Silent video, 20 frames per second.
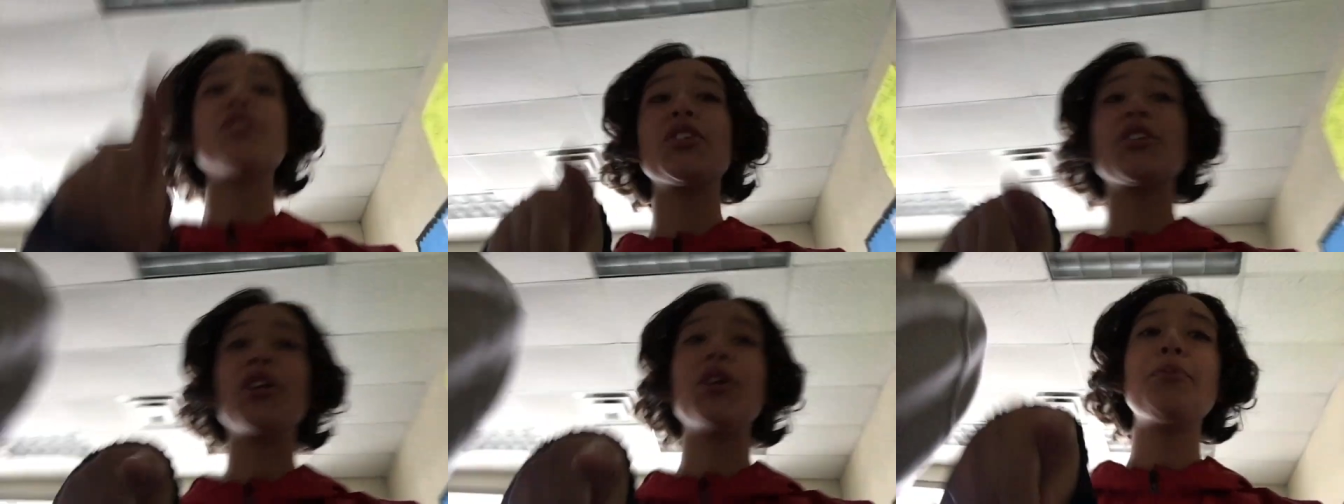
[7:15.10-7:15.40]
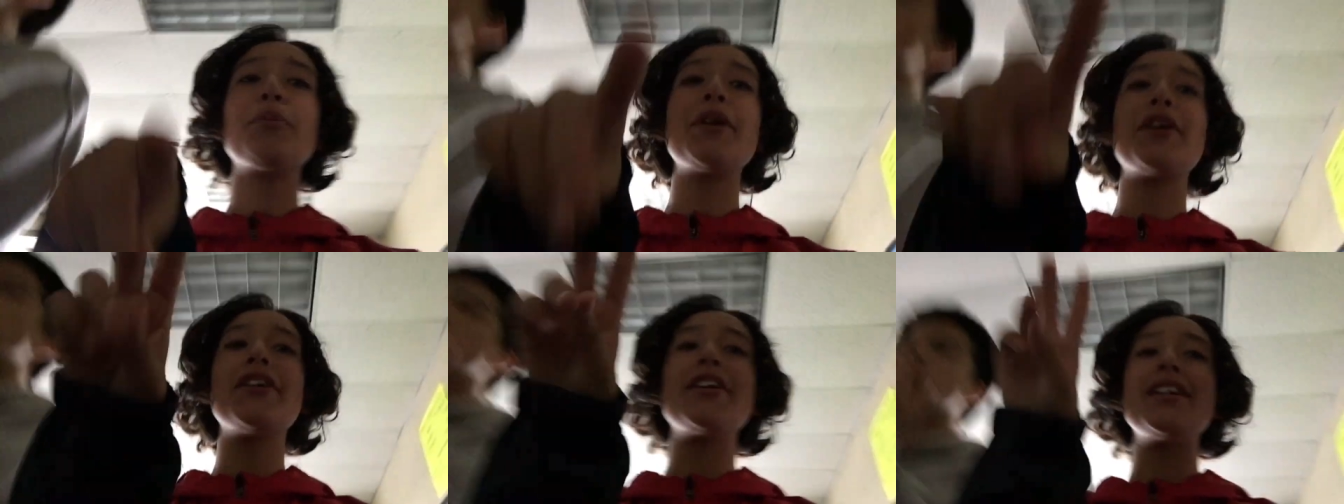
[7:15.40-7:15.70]
third
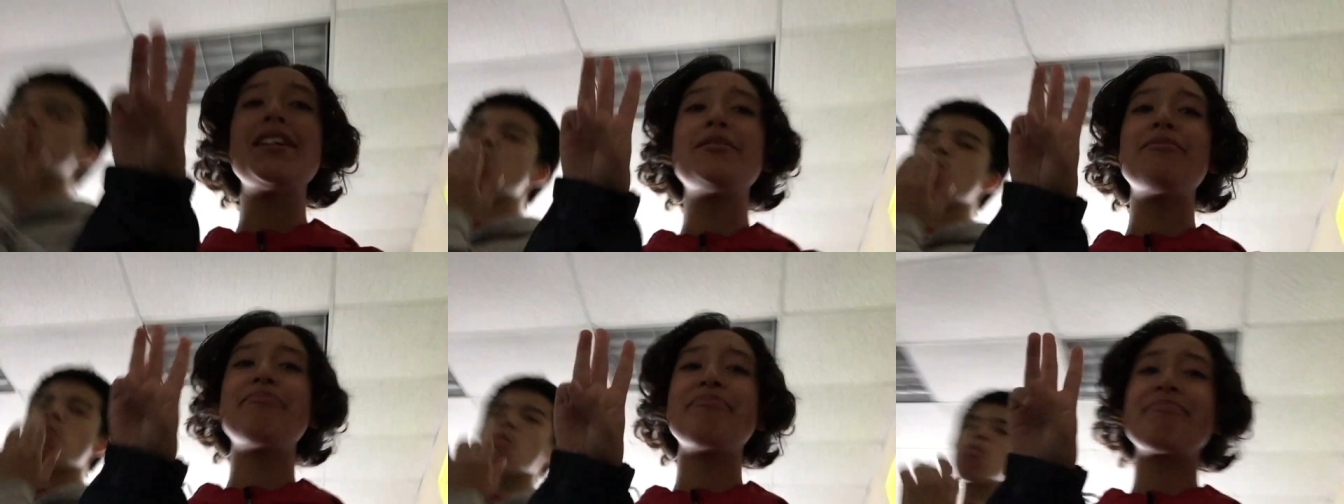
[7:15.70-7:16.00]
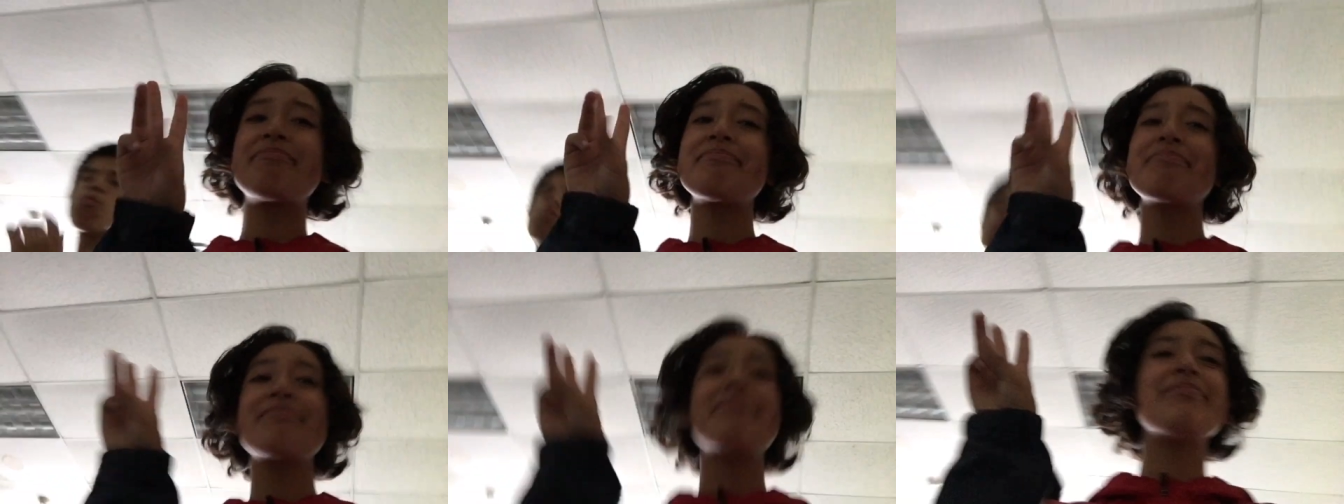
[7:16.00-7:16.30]
period.
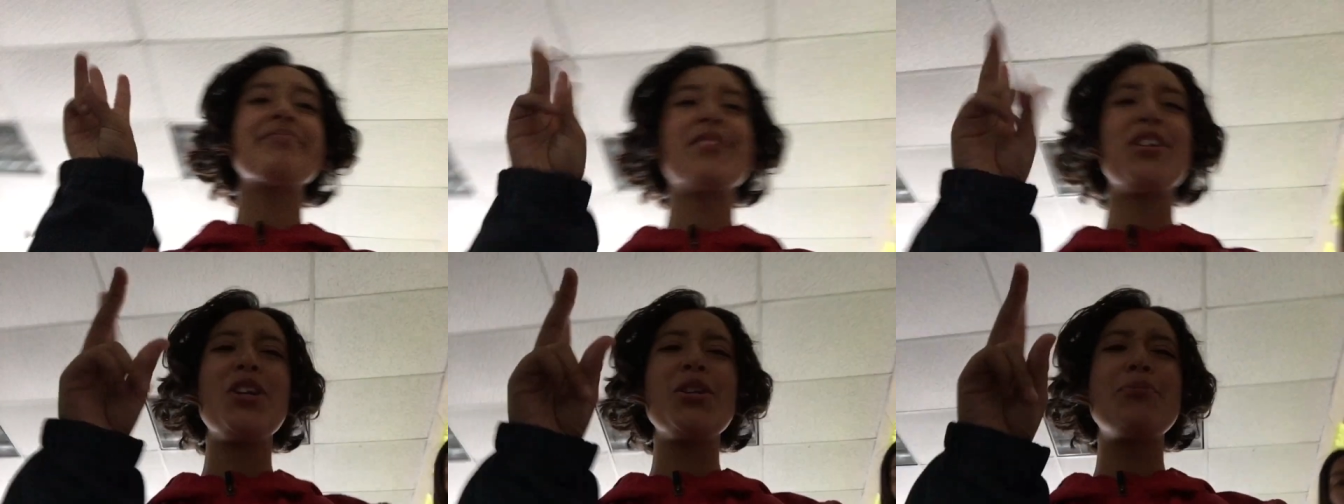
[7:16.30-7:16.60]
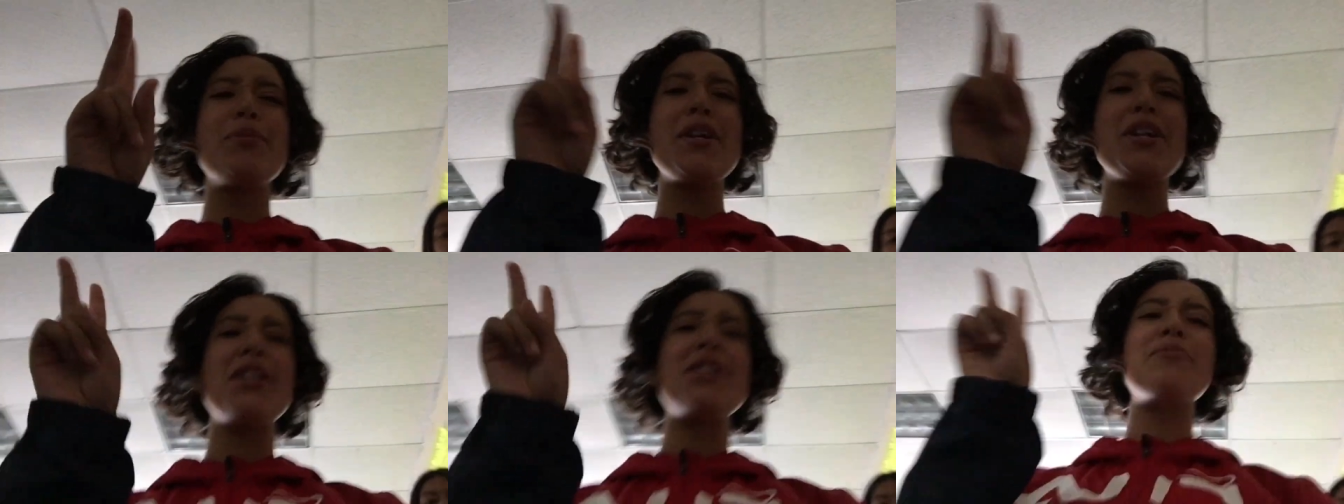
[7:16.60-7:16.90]
Ah! Third
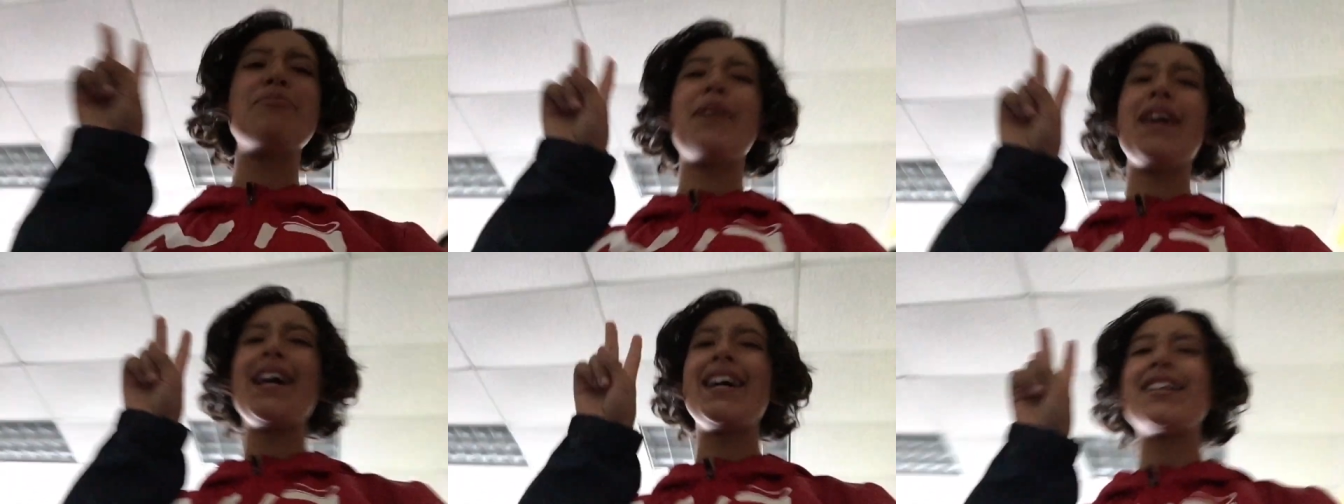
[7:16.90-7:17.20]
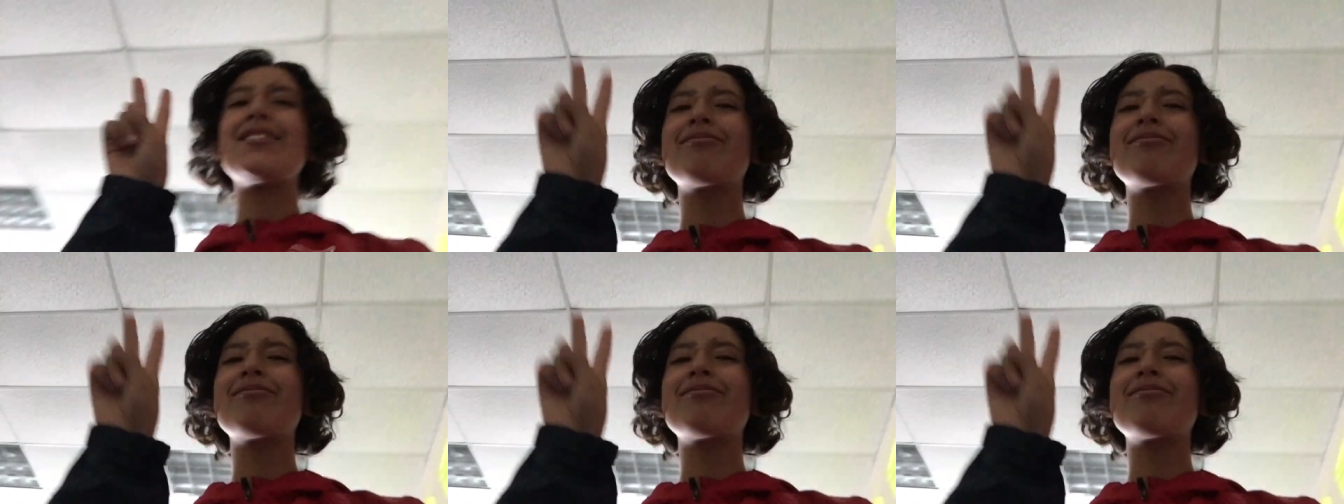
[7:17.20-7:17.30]
period, bye.